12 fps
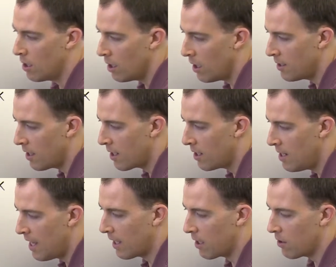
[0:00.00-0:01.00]
and then a
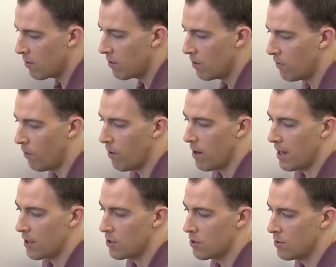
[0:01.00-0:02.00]
negative
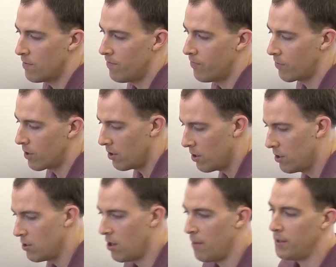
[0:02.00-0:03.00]
4x.
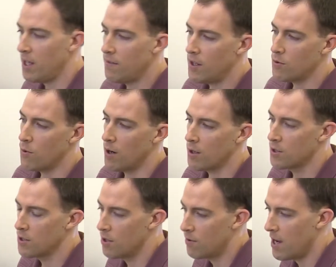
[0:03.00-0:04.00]
So I believe this
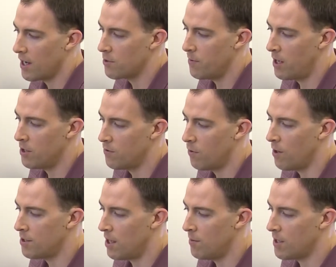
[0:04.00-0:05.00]
works. 3x minus
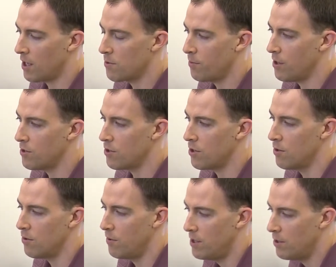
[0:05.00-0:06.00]
4 times x plus
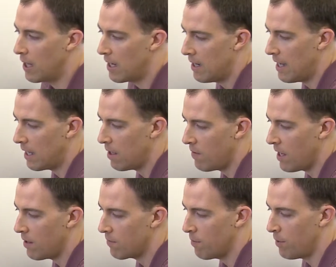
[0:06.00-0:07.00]
2. We do get a negative
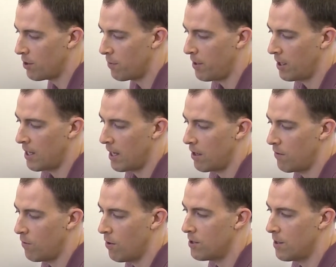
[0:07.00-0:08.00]
8 from multiplying
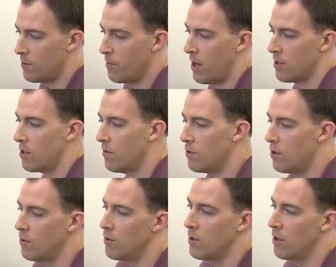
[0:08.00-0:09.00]
negative 4 times positive 2.